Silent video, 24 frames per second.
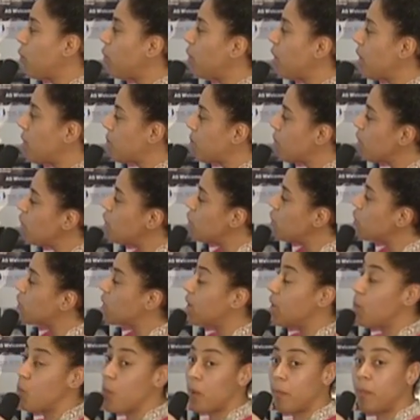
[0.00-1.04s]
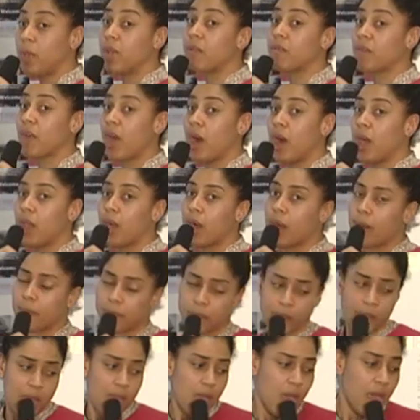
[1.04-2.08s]
it, but usually women of colour,
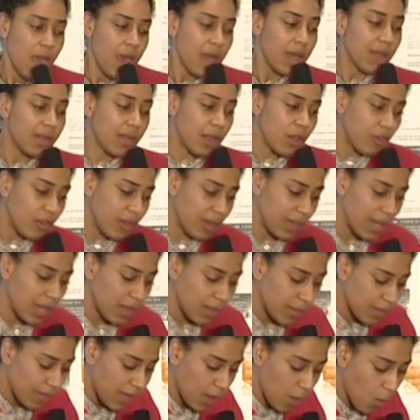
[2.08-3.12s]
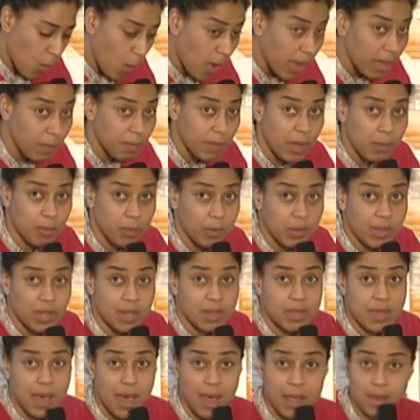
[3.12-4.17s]
it's interesting to think why people
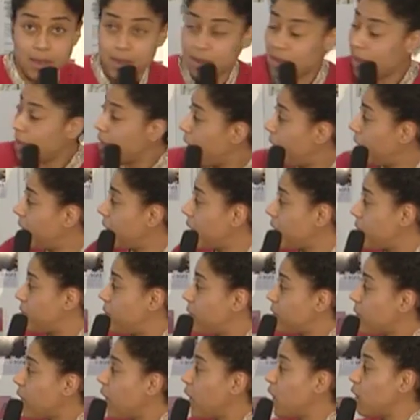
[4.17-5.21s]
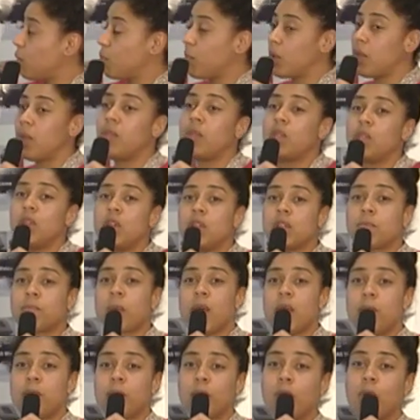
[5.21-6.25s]
did that. An advertisement in the
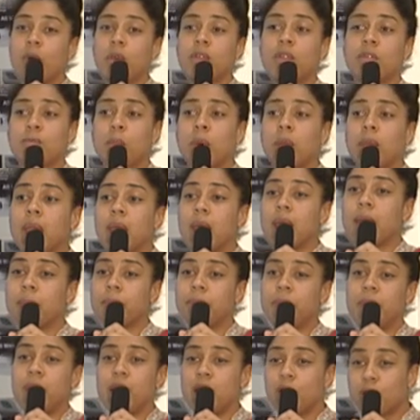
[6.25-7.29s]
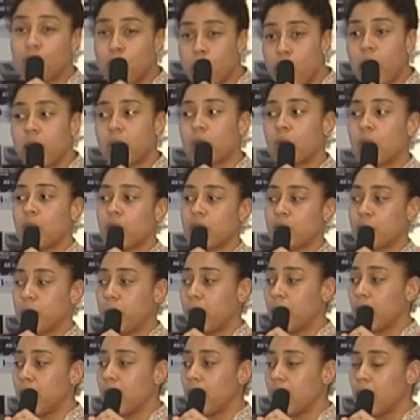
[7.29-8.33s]
newspaper costs money. Each word costs
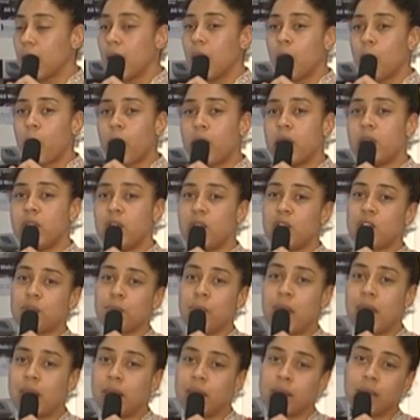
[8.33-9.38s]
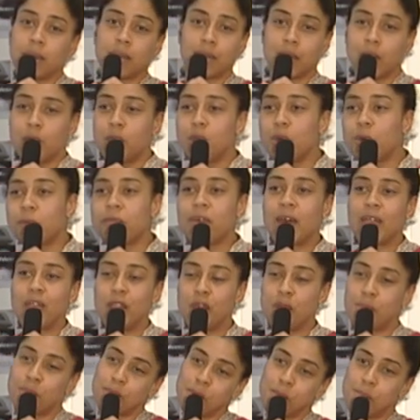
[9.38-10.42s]
money. Why do you spend your
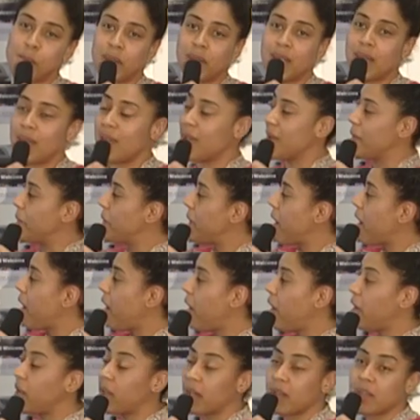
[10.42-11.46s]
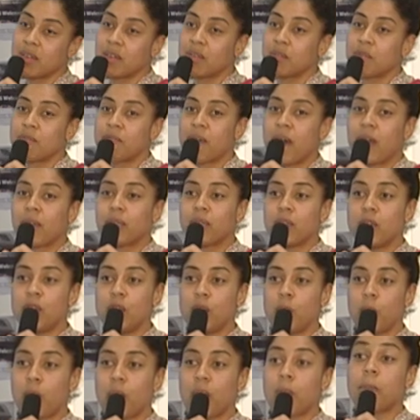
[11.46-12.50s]
valuable money highlighting the fact that
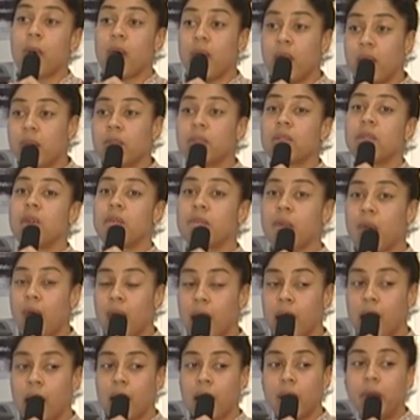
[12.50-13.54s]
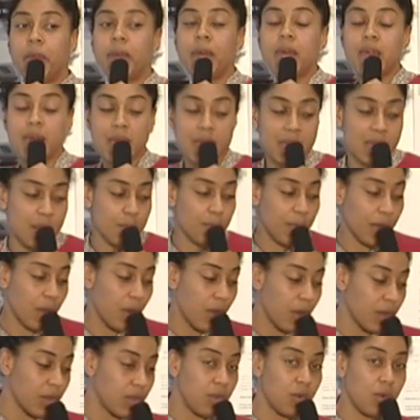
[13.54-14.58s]
you are a person of colour? Is it
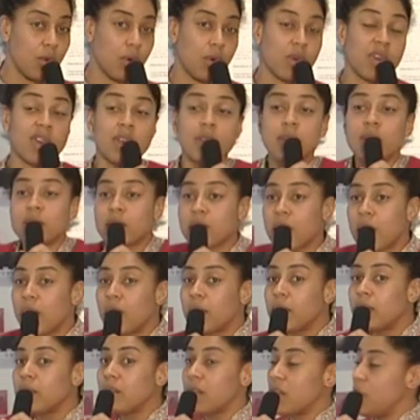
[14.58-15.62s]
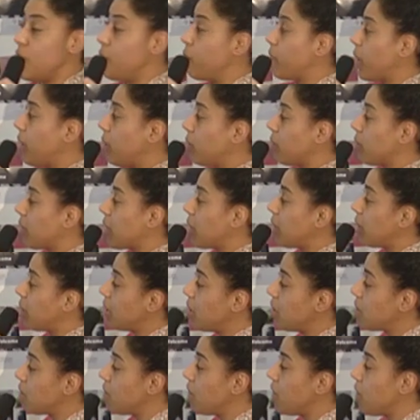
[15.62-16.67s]
because you're concerned that you might not get an
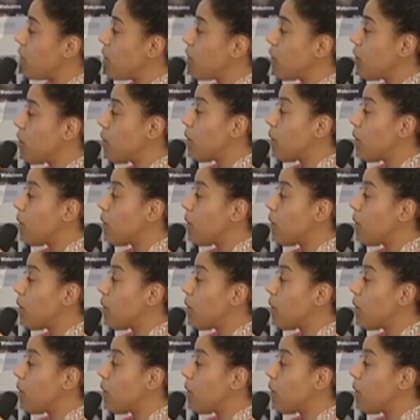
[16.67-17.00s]
interview?